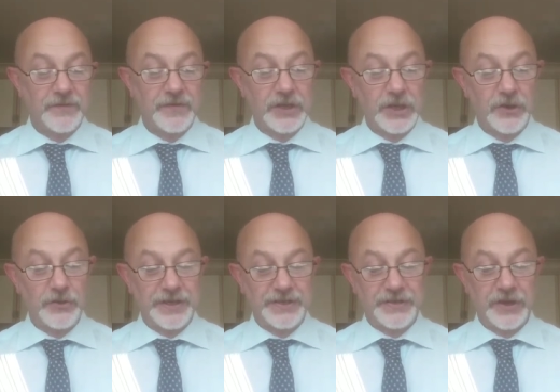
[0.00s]
for the
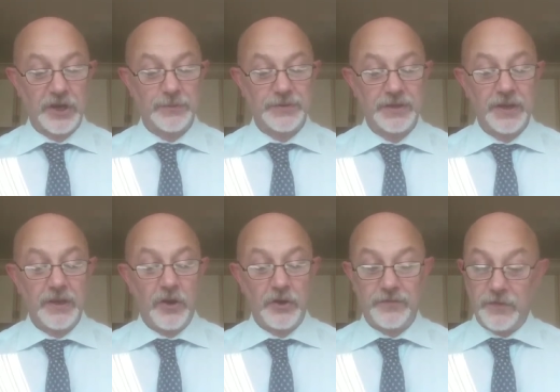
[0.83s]
longest times
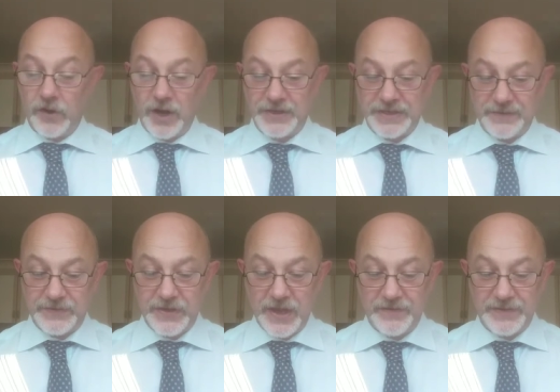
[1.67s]
on a variety of
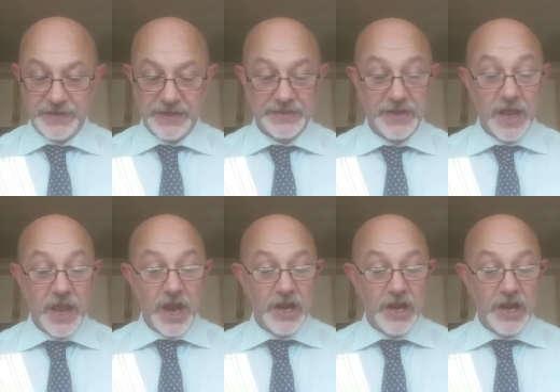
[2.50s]
surfaces,